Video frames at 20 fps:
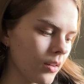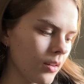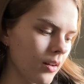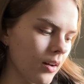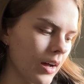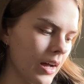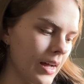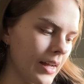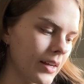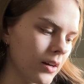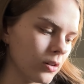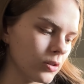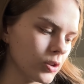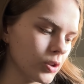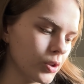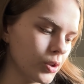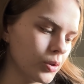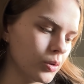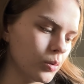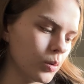I
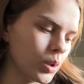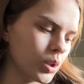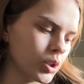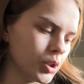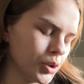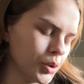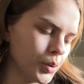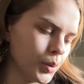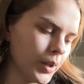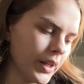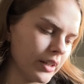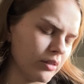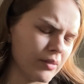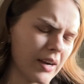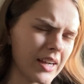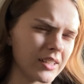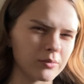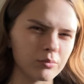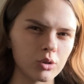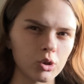also do like
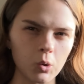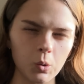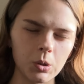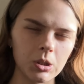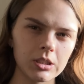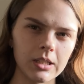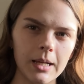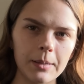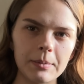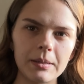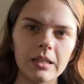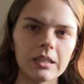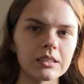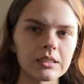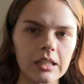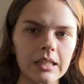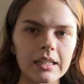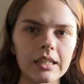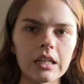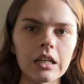random chore type things
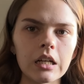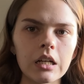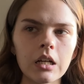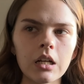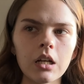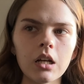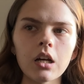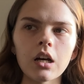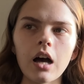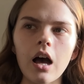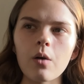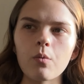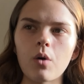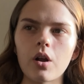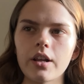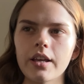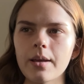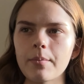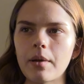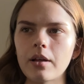like I want
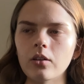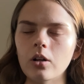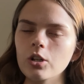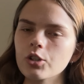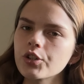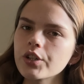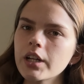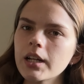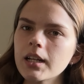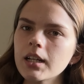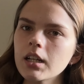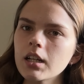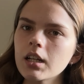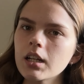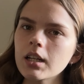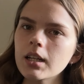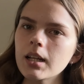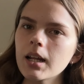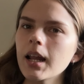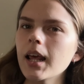to get my laundry done
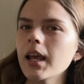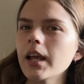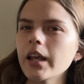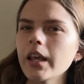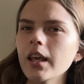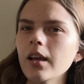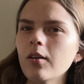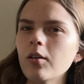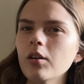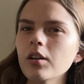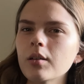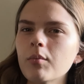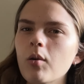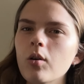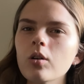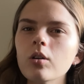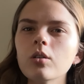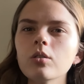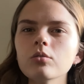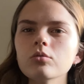today or
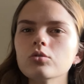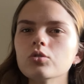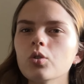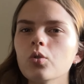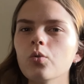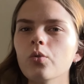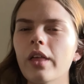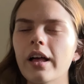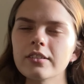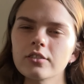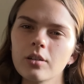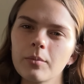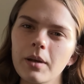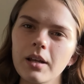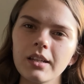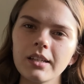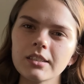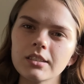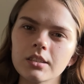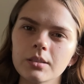tomorrow so that's on my
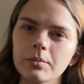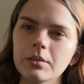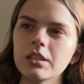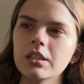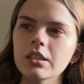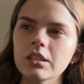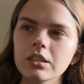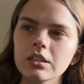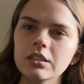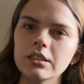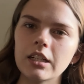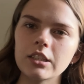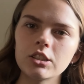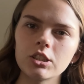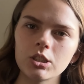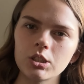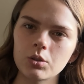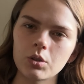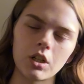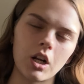list because that's
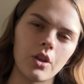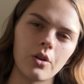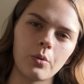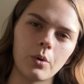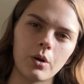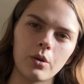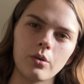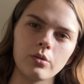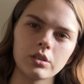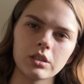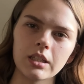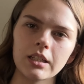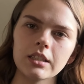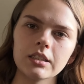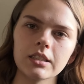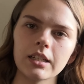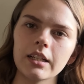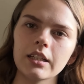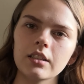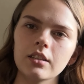just another one of those things
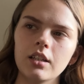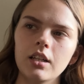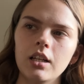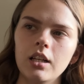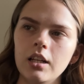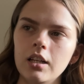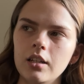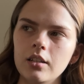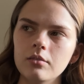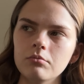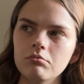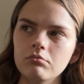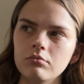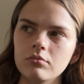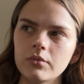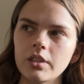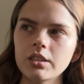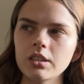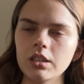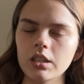that
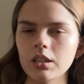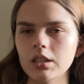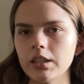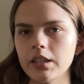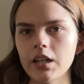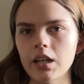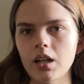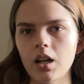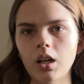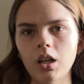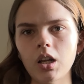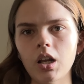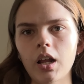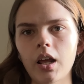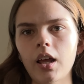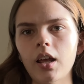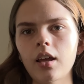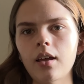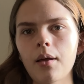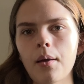doesn't need to get done
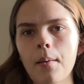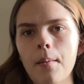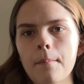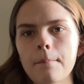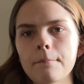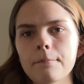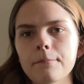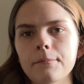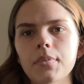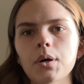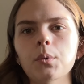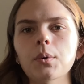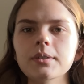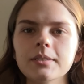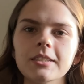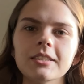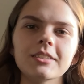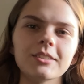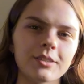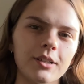today but once
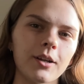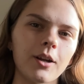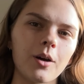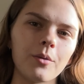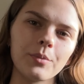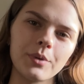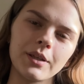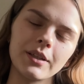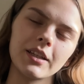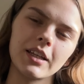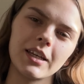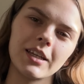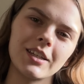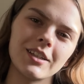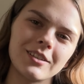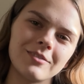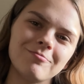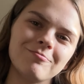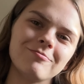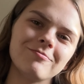it's done I'll be like
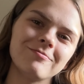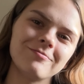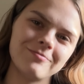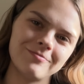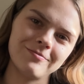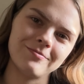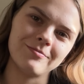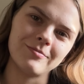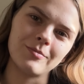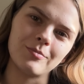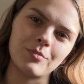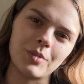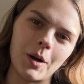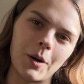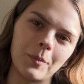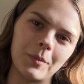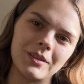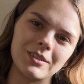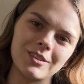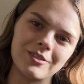proud
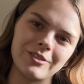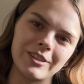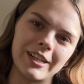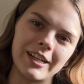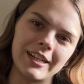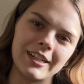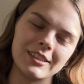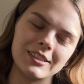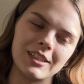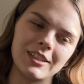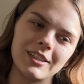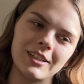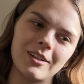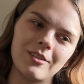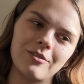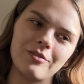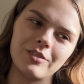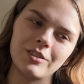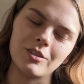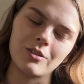of myself for getting it done and I'll
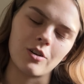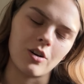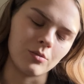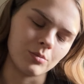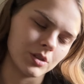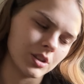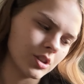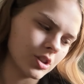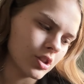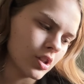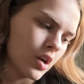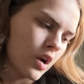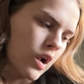feel accomplished